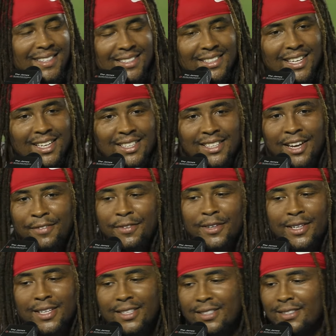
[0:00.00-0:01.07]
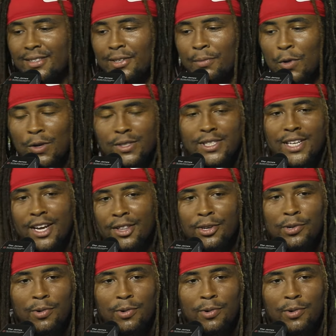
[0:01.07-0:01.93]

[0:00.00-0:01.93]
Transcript: Yeah, definitely. The more together